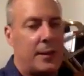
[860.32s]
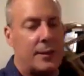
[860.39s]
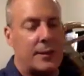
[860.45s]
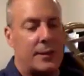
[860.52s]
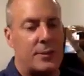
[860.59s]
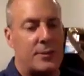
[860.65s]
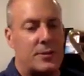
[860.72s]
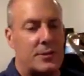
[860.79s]

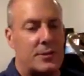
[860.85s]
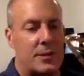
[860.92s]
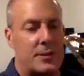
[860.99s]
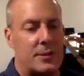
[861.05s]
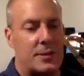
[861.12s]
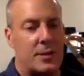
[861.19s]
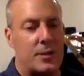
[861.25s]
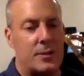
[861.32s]
Interesting to
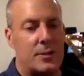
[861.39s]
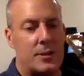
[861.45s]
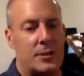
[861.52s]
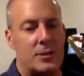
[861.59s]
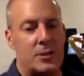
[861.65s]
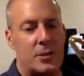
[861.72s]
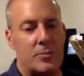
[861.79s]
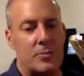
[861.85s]
note is
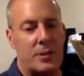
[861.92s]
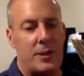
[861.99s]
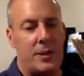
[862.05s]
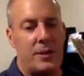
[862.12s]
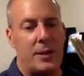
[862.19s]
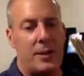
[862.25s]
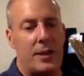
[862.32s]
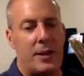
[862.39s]
you can
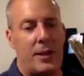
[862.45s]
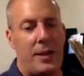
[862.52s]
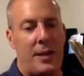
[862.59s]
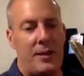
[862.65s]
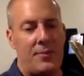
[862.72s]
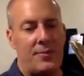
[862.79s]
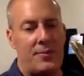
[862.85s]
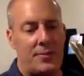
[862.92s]
play
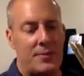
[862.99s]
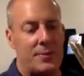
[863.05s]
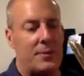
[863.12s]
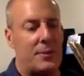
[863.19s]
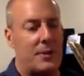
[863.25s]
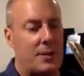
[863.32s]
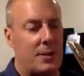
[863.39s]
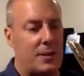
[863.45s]
F
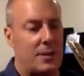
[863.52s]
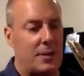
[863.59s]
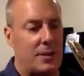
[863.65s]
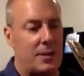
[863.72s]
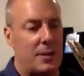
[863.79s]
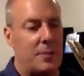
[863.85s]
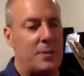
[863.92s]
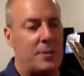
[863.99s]

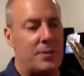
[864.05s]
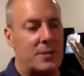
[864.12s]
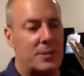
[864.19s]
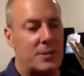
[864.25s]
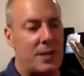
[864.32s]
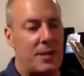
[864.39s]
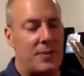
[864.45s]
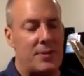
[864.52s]
above the
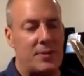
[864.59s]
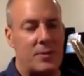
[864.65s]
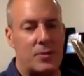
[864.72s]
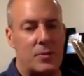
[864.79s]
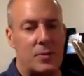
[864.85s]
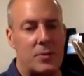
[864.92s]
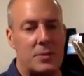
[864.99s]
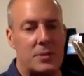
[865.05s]
staff in
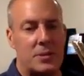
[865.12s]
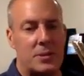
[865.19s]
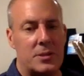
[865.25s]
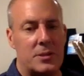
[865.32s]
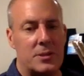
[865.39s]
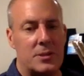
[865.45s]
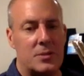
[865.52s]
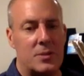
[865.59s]
fourth position
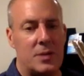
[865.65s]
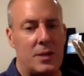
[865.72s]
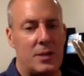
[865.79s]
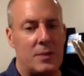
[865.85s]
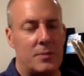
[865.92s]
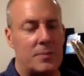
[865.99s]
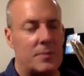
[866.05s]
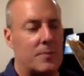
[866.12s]
as
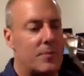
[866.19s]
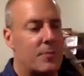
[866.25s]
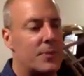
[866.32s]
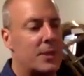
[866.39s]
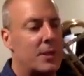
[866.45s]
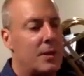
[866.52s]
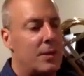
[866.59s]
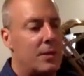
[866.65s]
well.
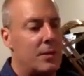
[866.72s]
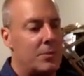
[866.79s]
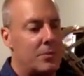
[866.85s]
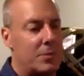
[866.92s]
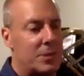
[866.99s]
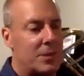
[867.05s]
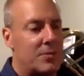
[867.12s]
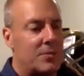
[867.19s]

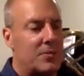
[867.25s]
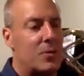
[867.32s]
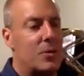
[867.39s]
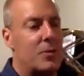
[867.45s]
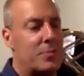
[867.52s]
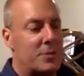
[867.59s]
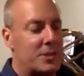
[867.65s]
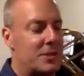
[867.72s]
But the
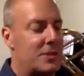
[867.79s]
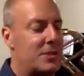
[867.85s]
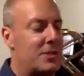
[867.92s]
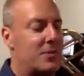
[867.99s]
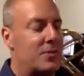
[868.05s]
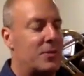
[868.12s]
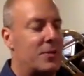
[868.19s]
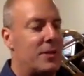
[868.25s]
fourth position
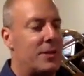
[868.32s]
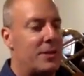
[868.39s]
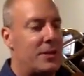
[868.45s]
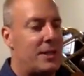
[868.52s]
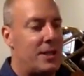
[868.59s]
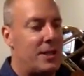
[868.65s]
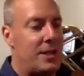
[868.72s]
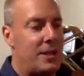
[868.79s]
for the
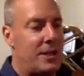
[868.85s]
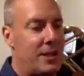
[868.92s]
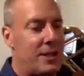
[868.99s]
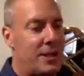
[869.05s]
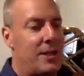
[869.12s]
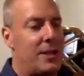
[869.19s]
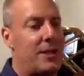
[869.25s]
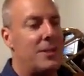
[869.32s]
D
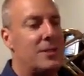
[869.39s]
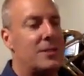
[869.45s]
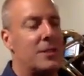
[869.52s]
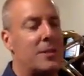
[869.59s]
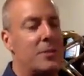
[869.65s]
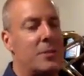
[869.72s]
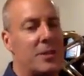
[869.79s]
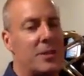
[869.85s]
is going to
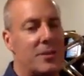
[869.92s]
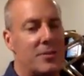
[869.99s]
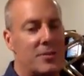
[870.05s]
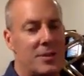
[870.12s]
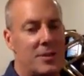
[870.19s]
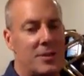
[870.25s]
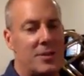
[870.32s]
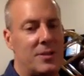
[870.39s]
be
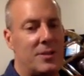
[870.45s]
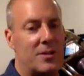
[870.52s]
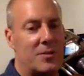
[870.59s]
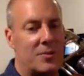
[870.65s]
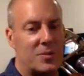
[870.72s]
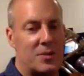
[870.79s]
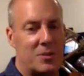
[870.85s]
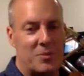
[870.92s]
different than the
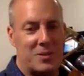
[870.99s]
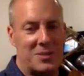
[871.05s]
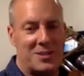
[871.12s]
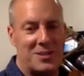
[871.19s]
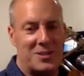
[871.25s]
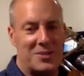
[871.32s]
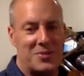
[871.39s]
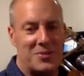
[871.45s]
fourth
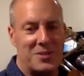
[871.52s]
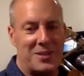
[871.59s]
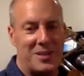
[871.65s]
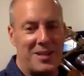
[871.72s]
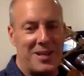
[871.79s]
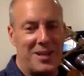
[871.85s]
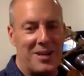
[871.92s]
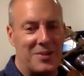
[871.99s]
position for the
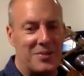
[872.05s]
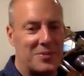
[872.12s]
F.